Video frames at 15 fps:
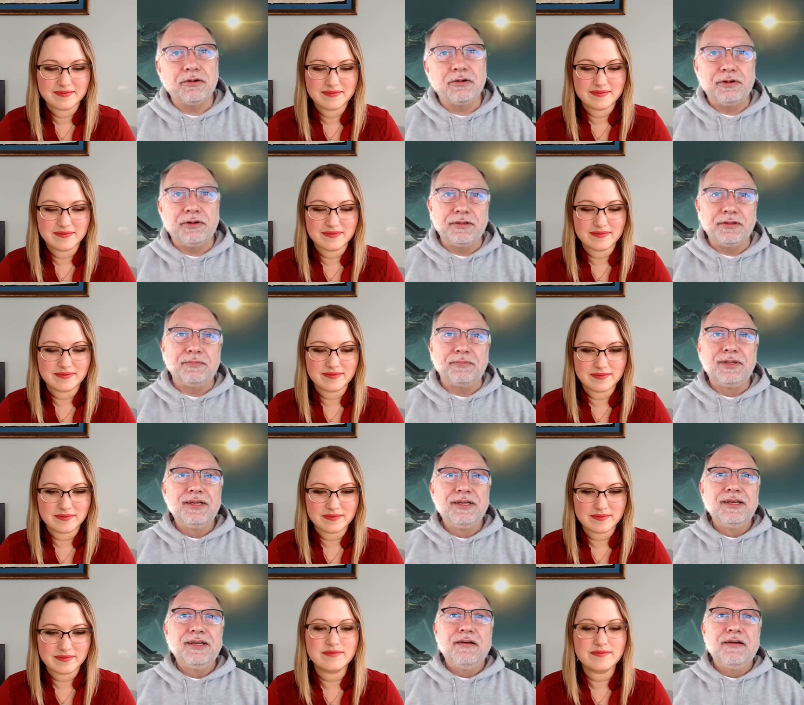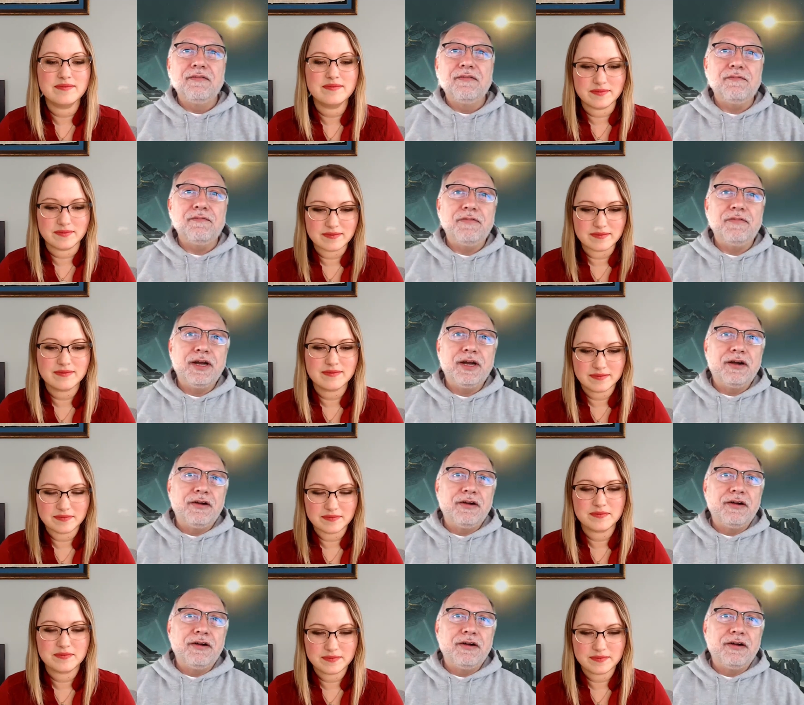Speaker 1: Algorithm.
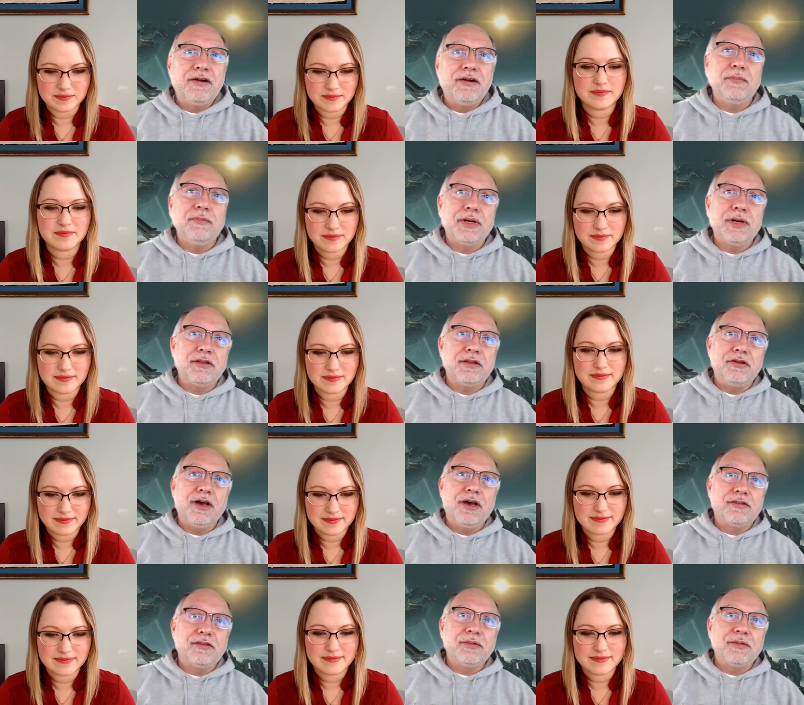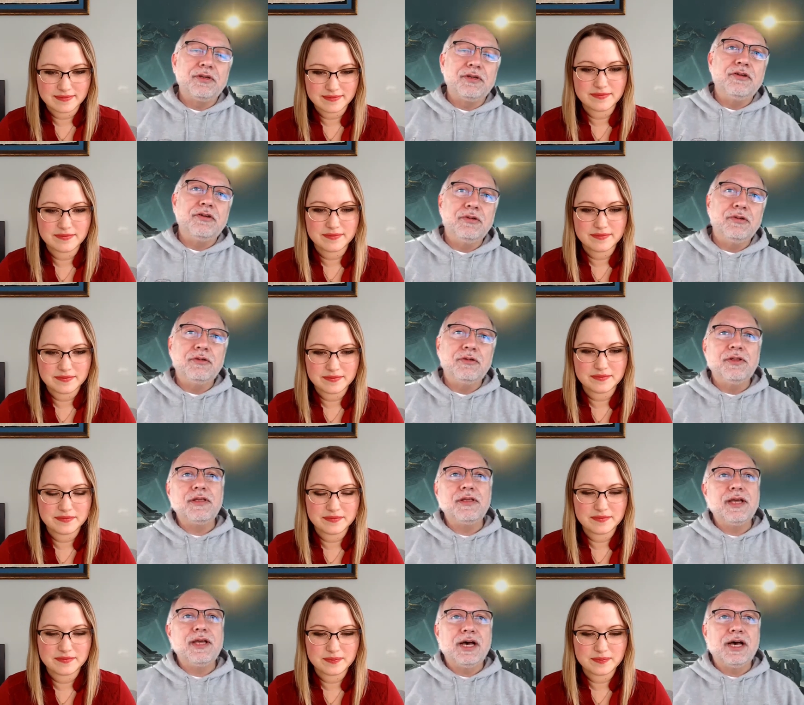Very exciting about the new concept they're doing
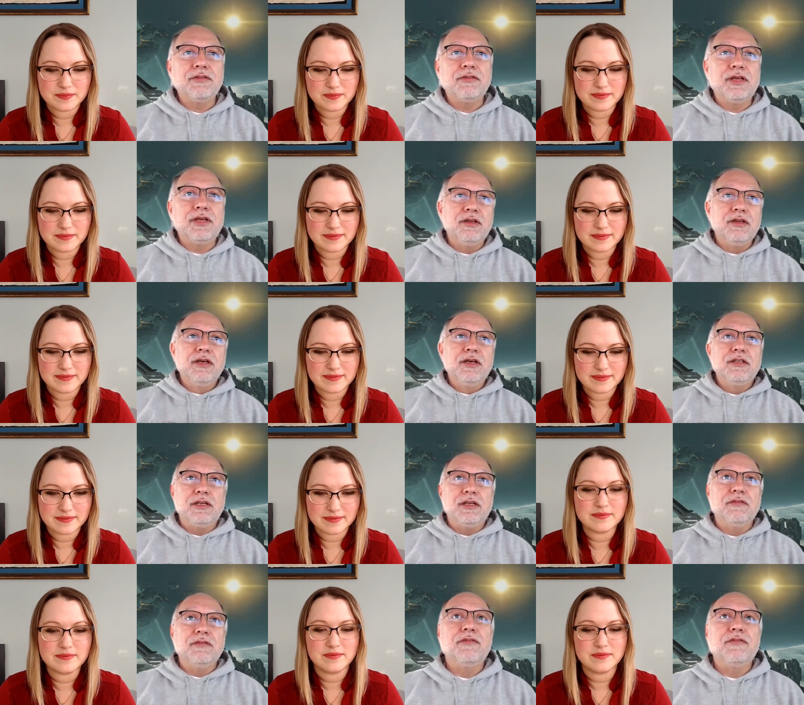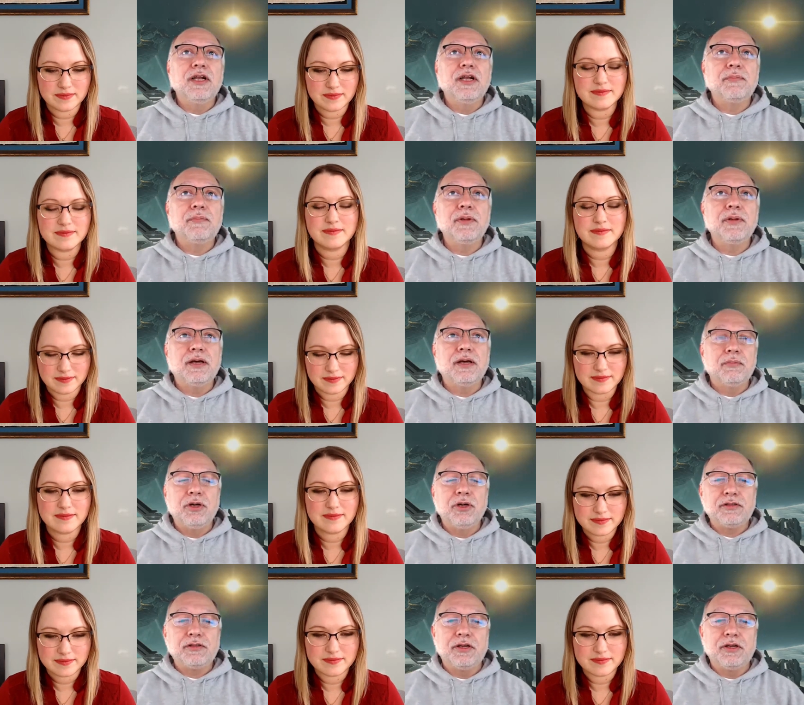within how they develop,
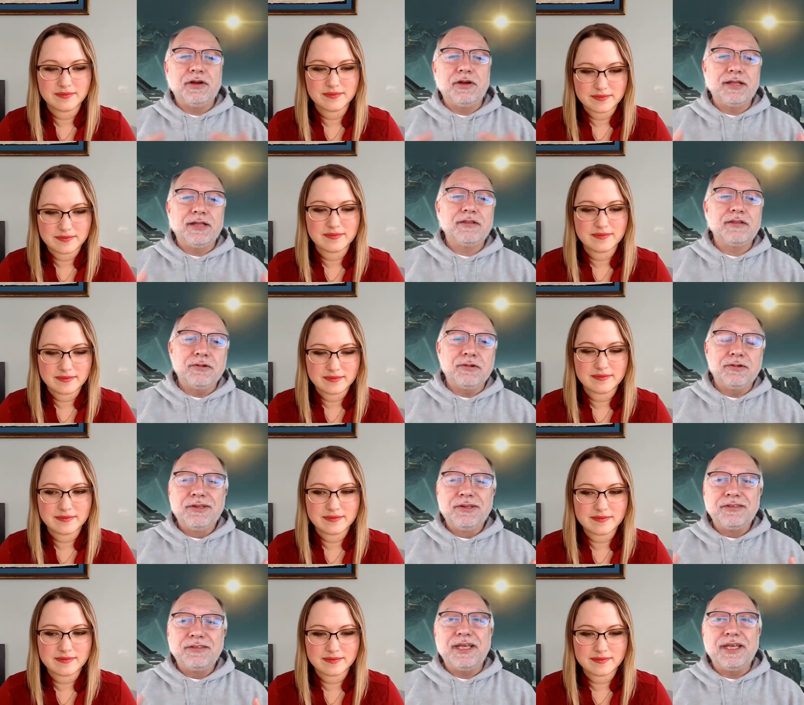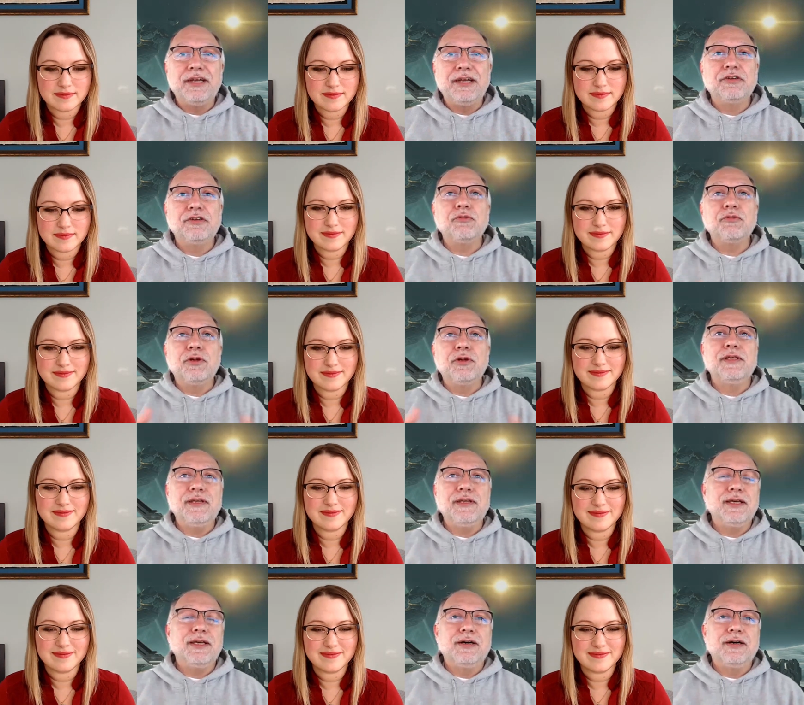put their ethical standards
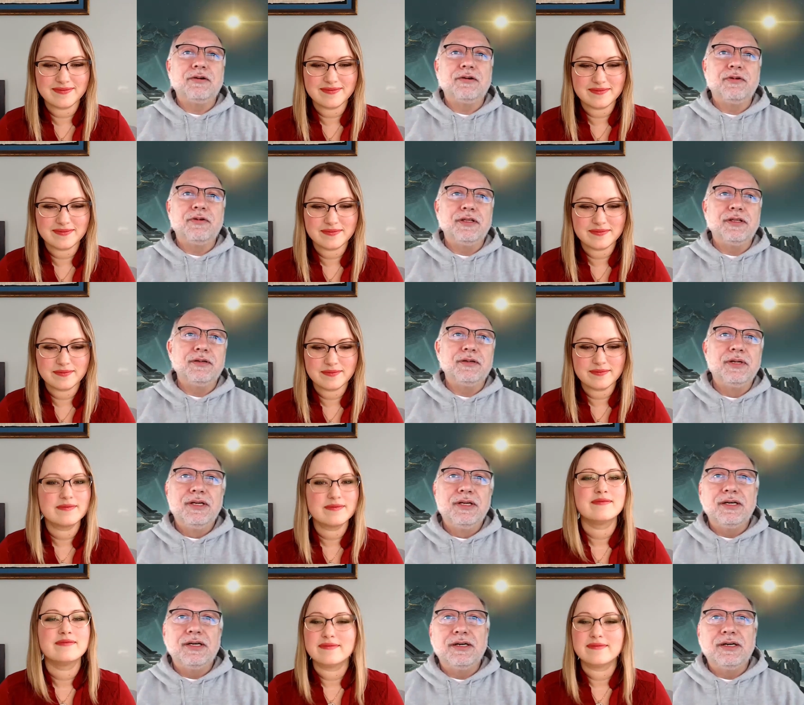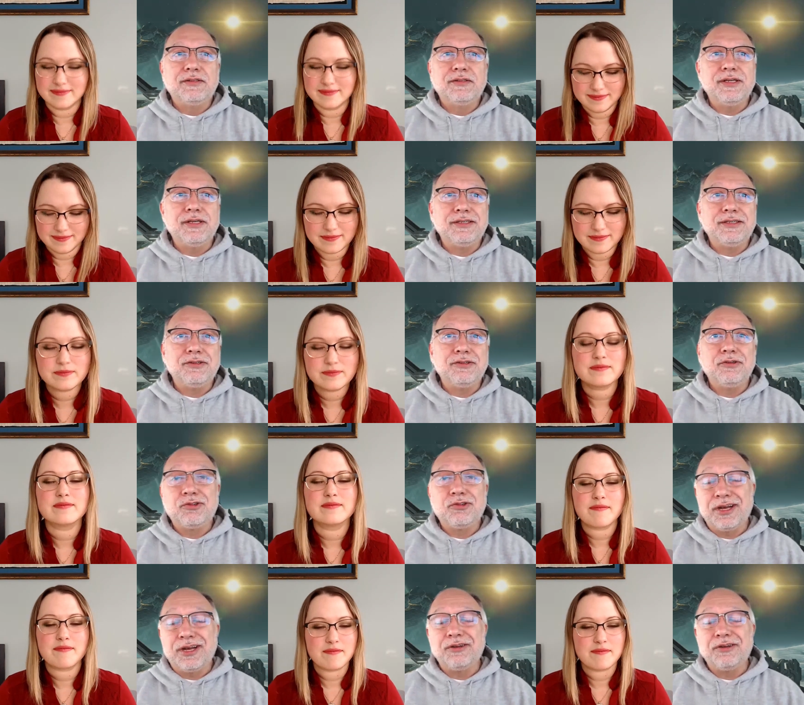within the algorithm to
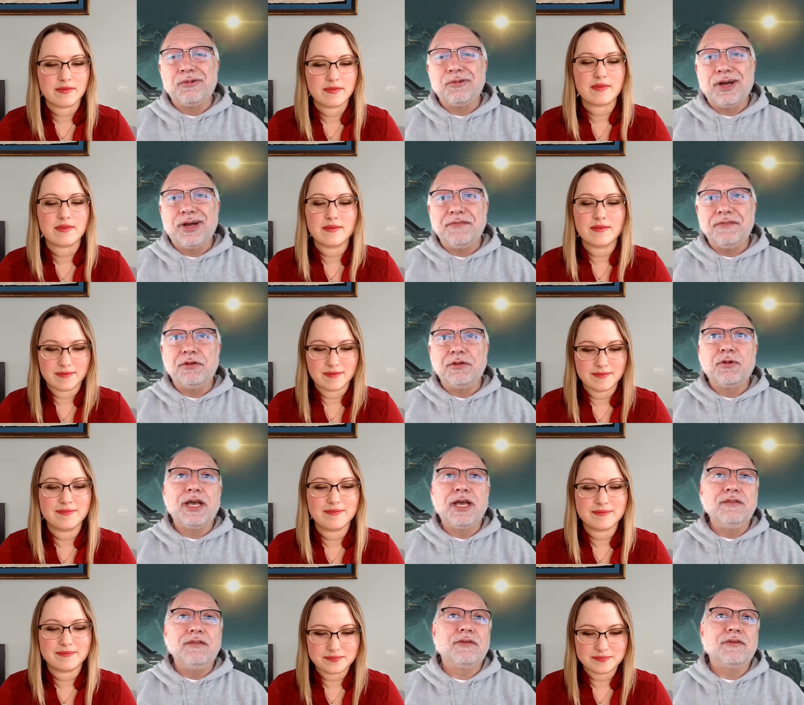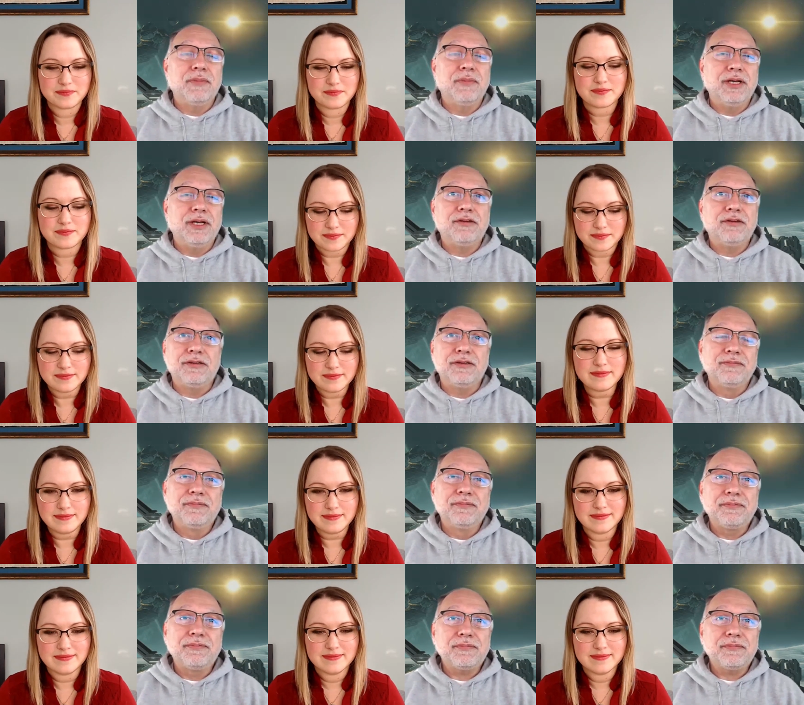try to derive the right information.
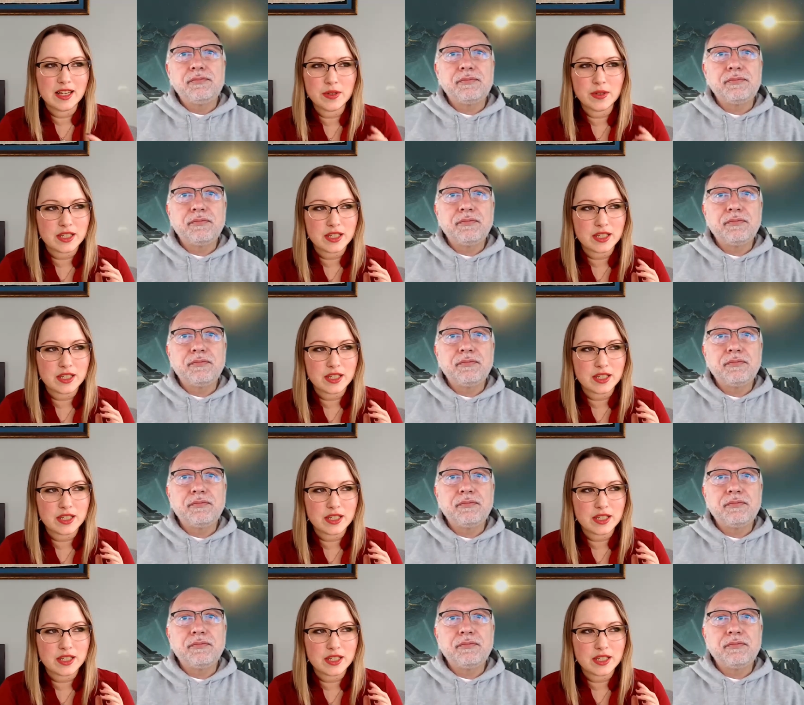I